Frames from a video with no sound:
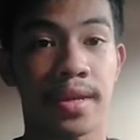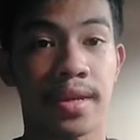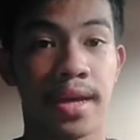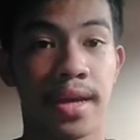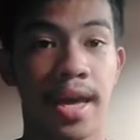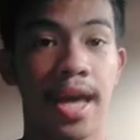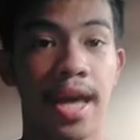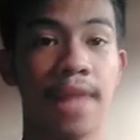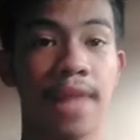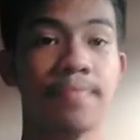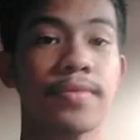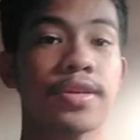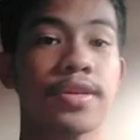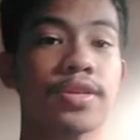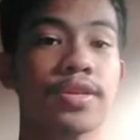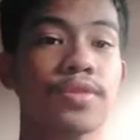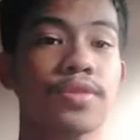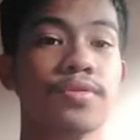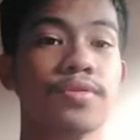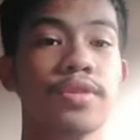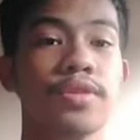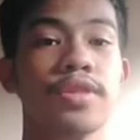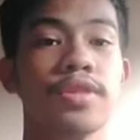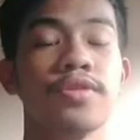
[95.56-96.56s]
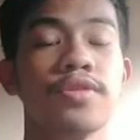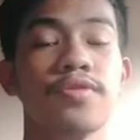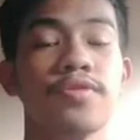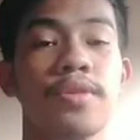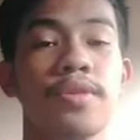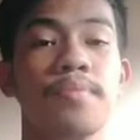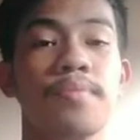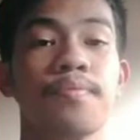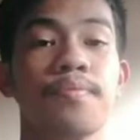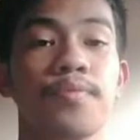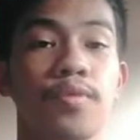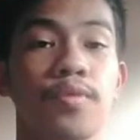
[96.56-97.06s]
help the student to
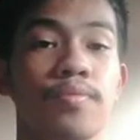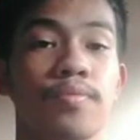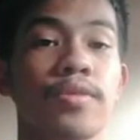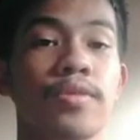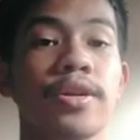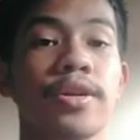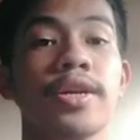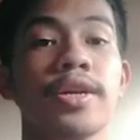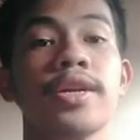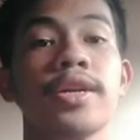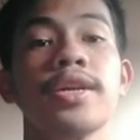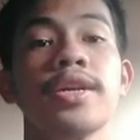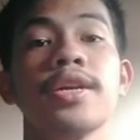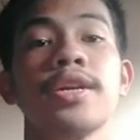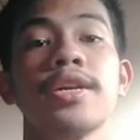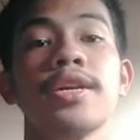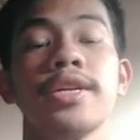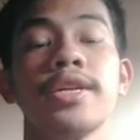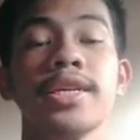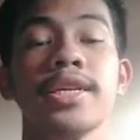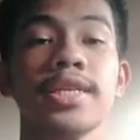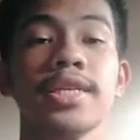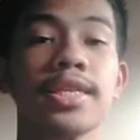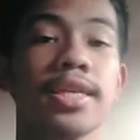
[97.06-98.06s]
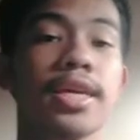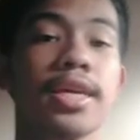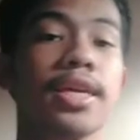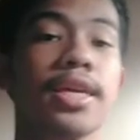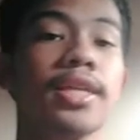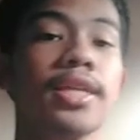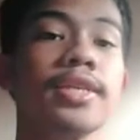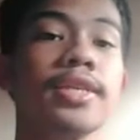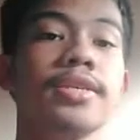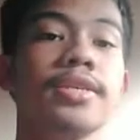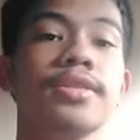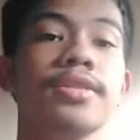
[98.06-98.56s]
improve their learning
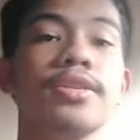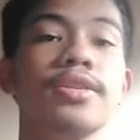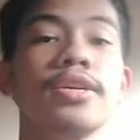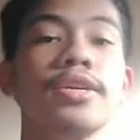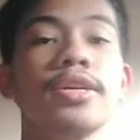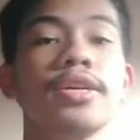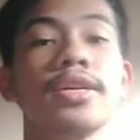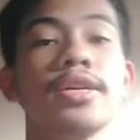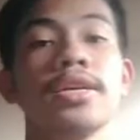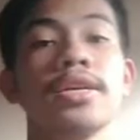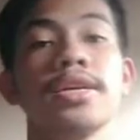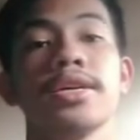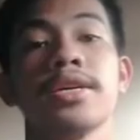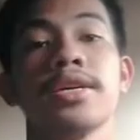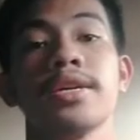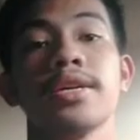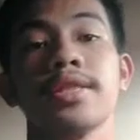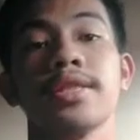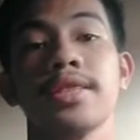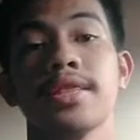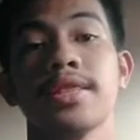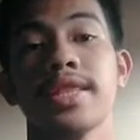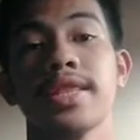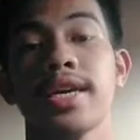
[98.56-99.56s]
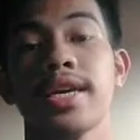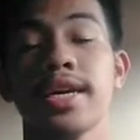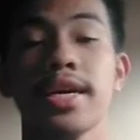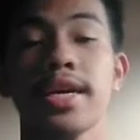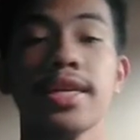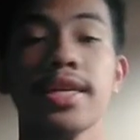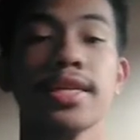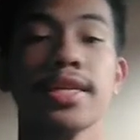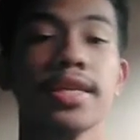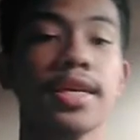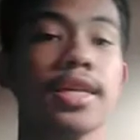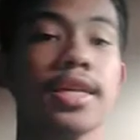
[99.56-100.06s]
skills, their thinking
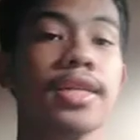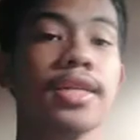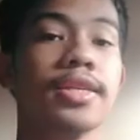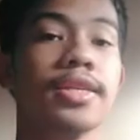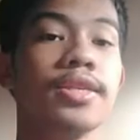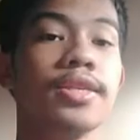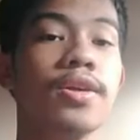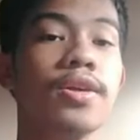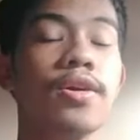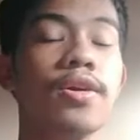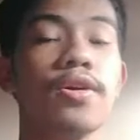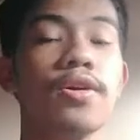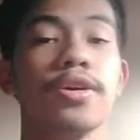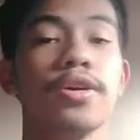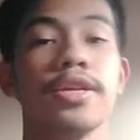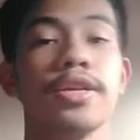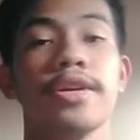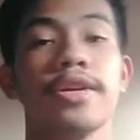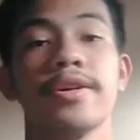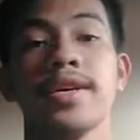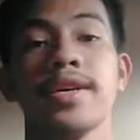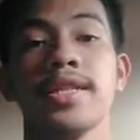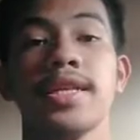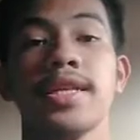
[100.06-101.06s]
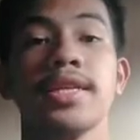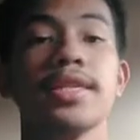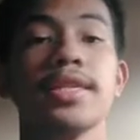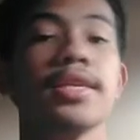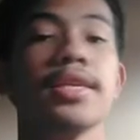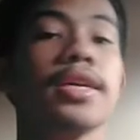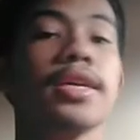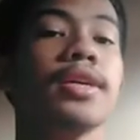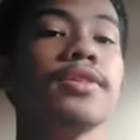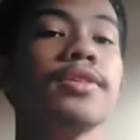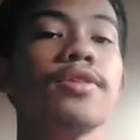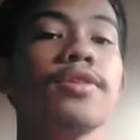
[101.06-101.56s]
skills, or their reading
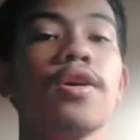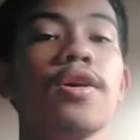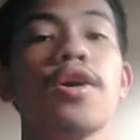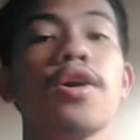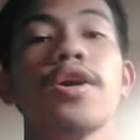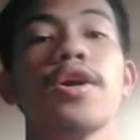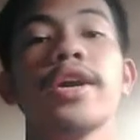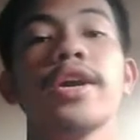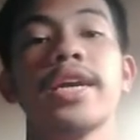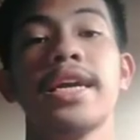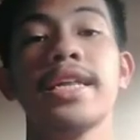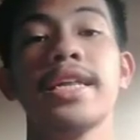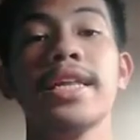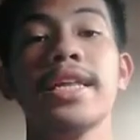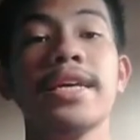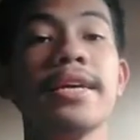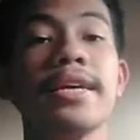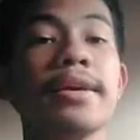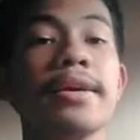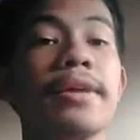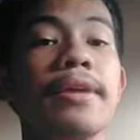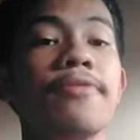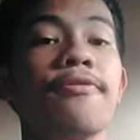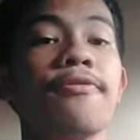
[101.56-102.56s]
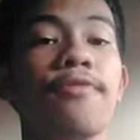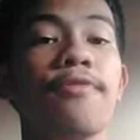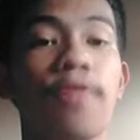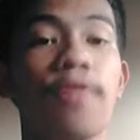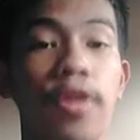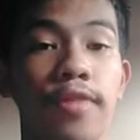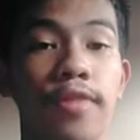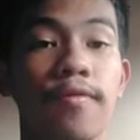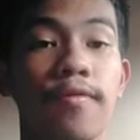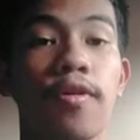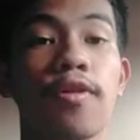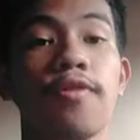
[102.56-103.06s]
skills, or in any
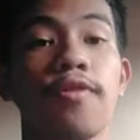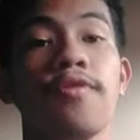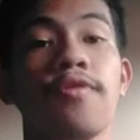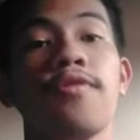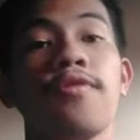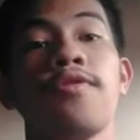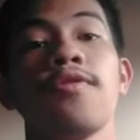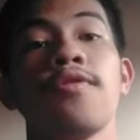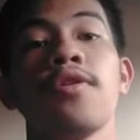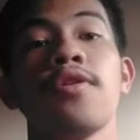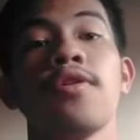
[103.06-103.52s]
form of